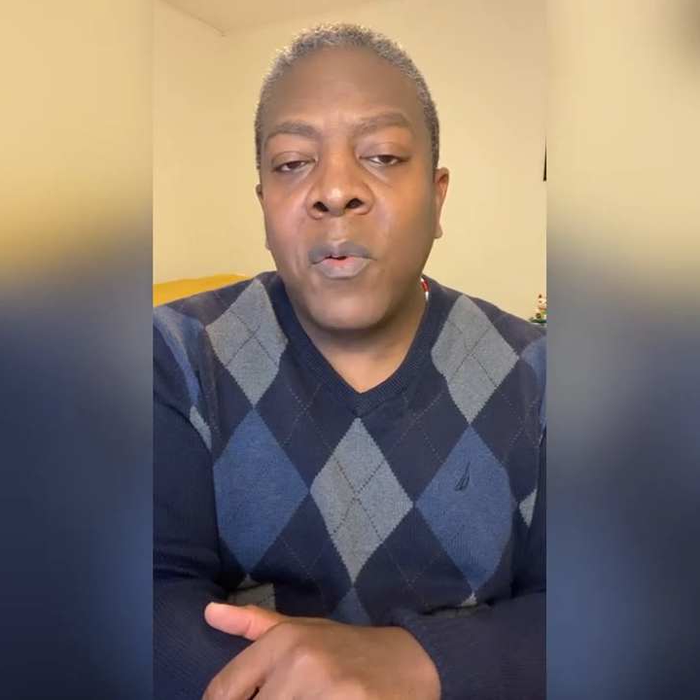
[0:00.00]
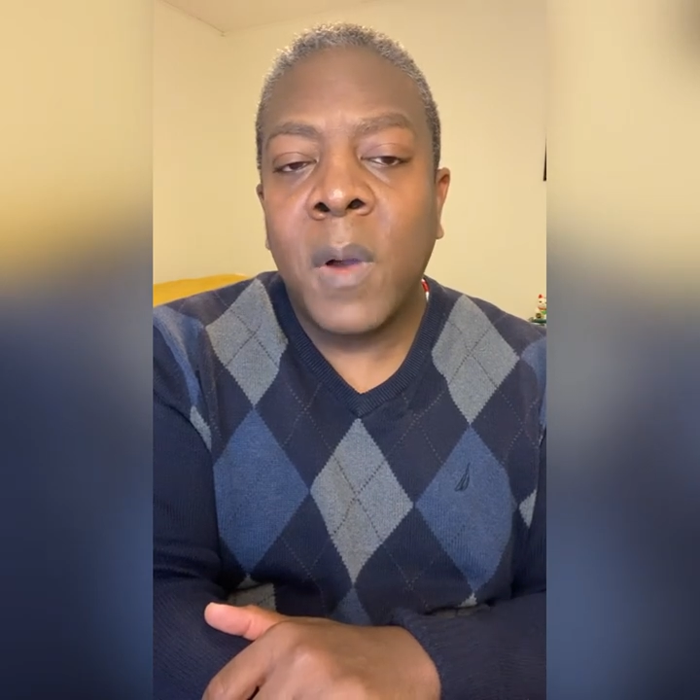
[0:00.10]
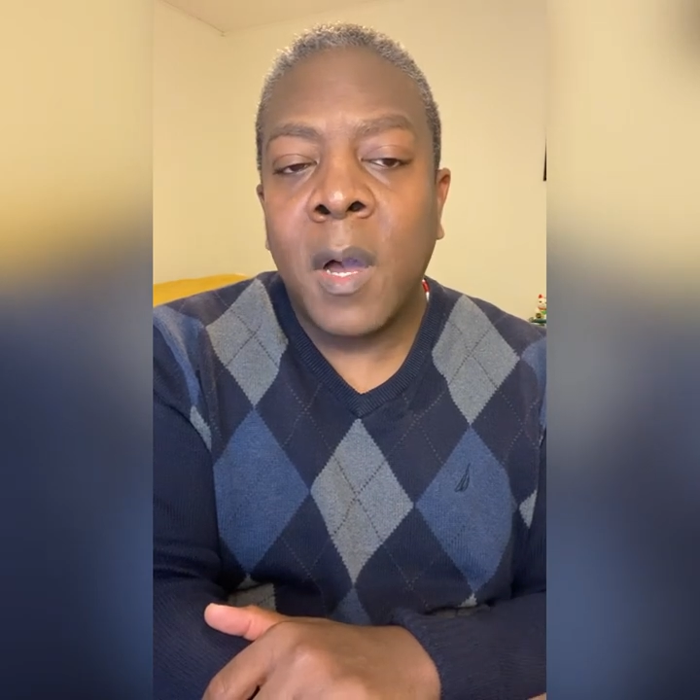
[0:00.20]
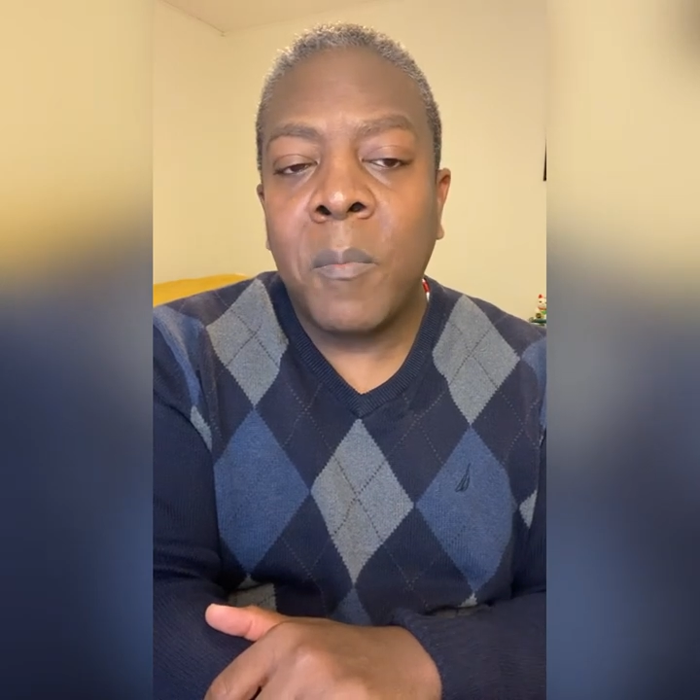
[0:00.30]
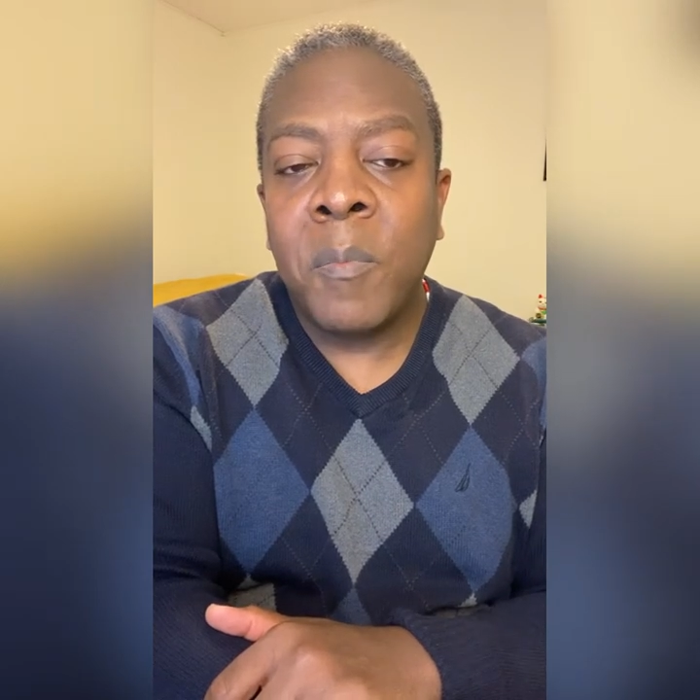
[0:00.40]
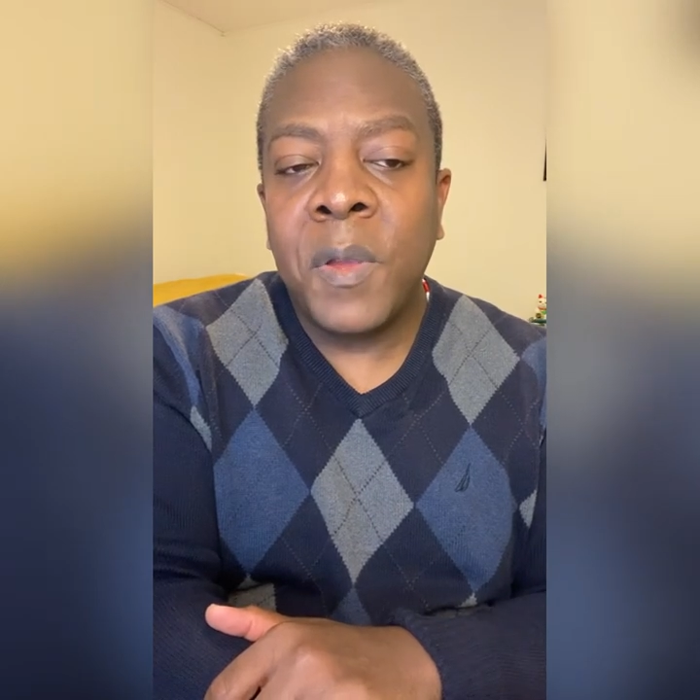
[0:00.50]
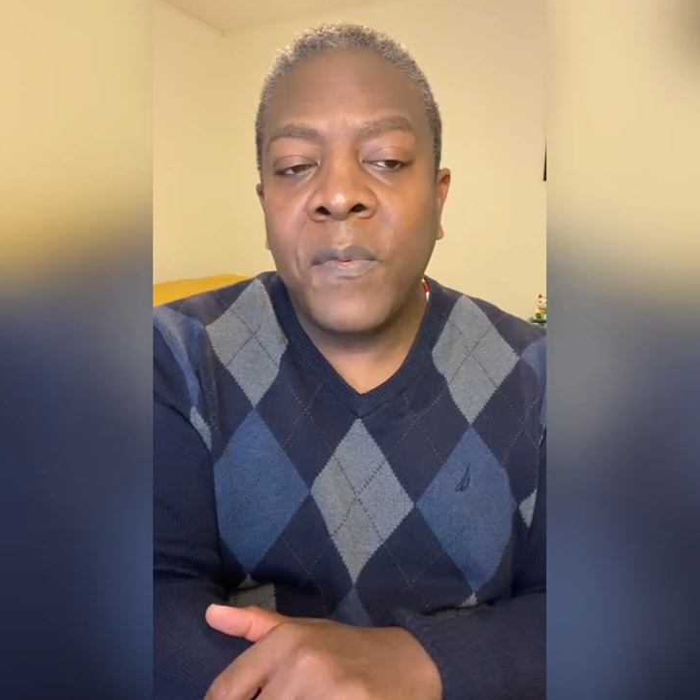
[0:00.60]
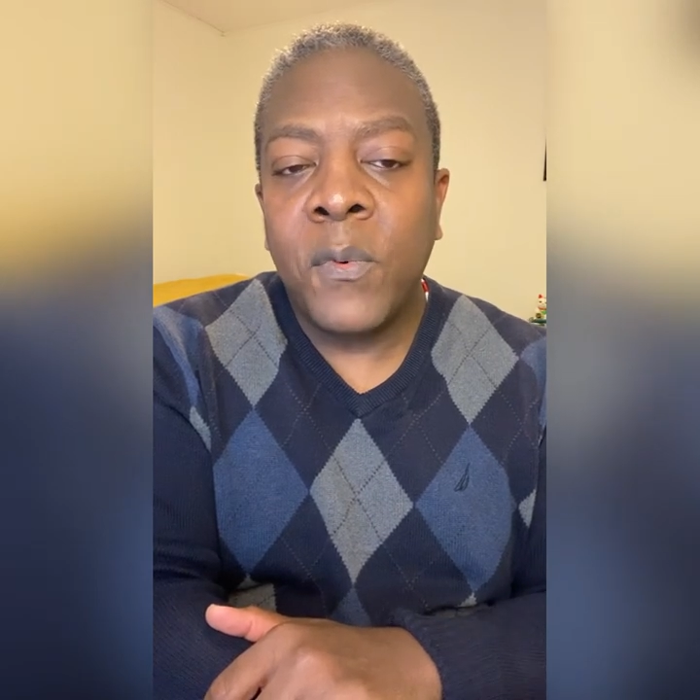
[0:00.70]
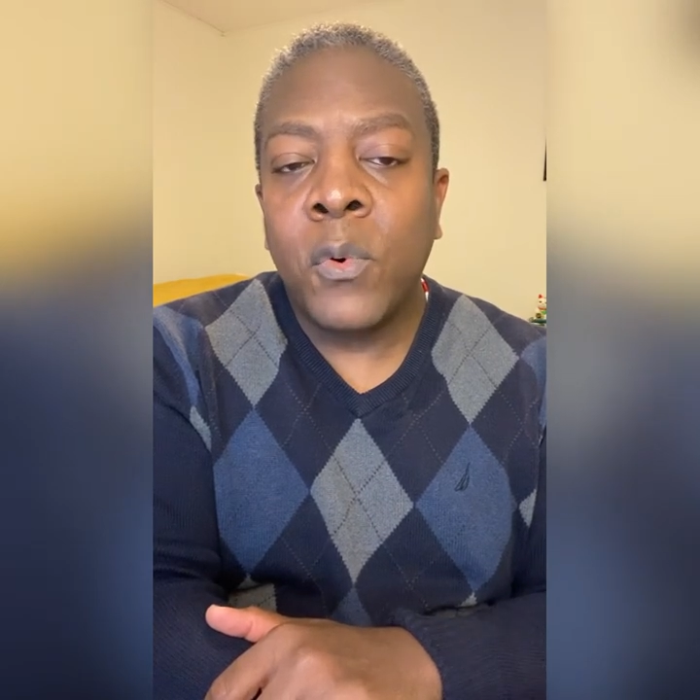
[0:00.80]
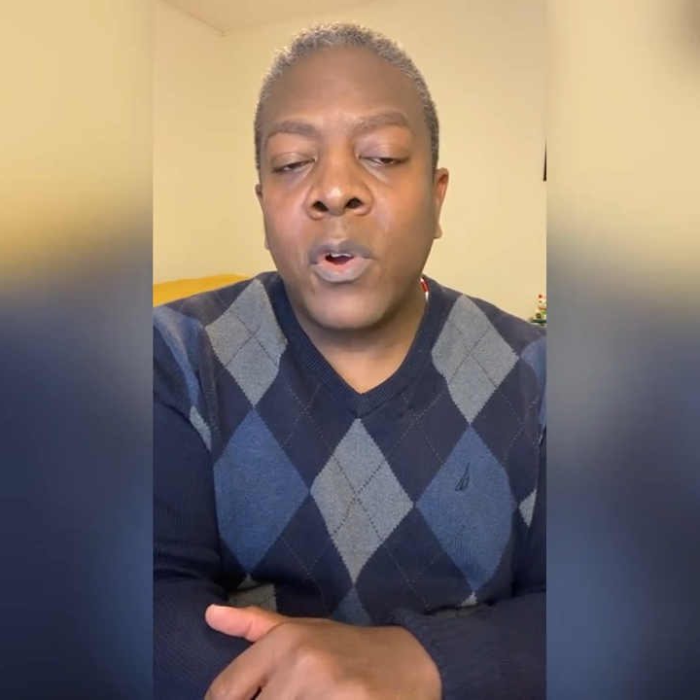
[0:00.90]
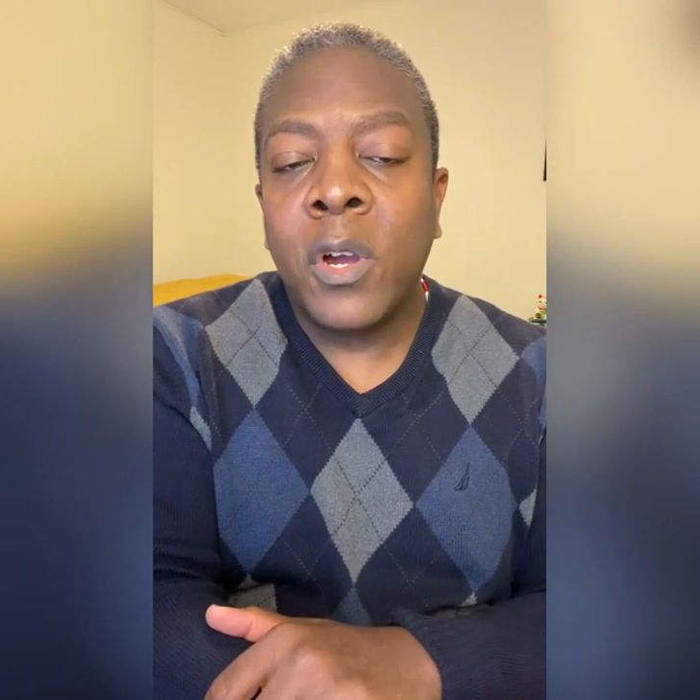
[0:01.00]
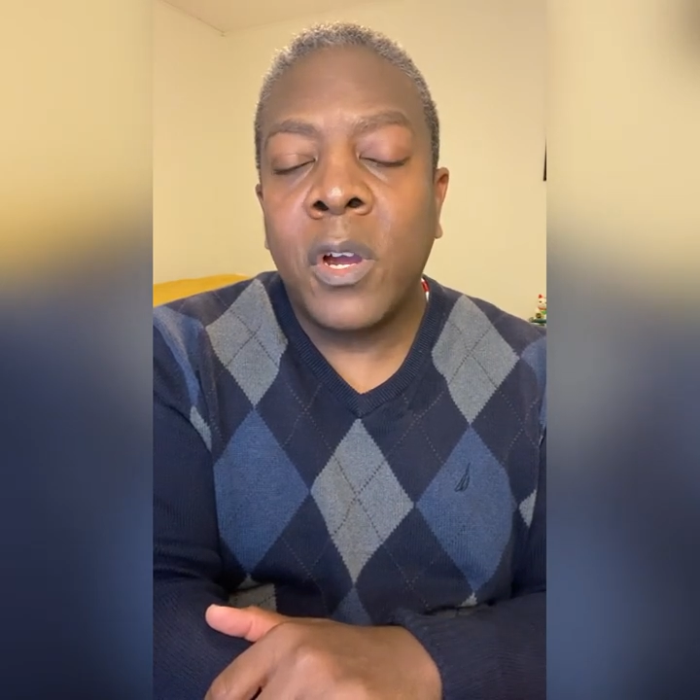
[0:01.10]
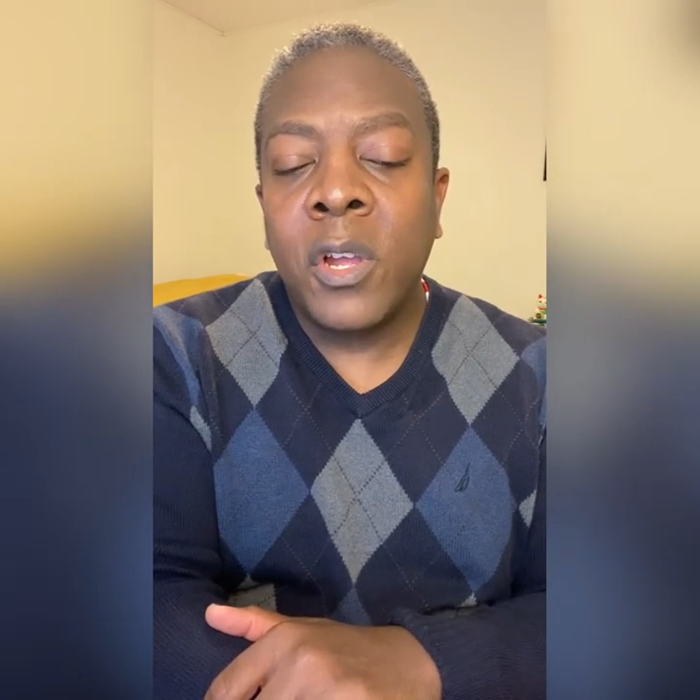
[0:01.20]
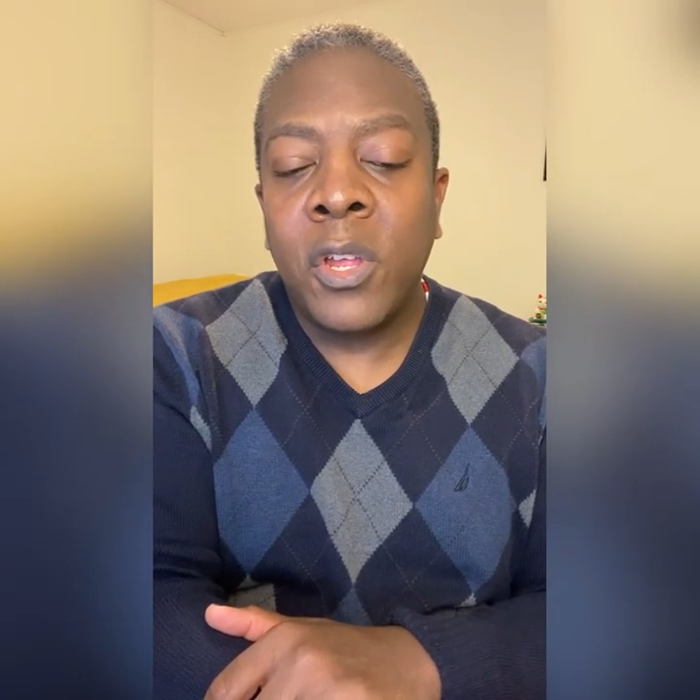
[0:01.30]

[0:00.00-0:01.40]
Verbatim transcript: you out before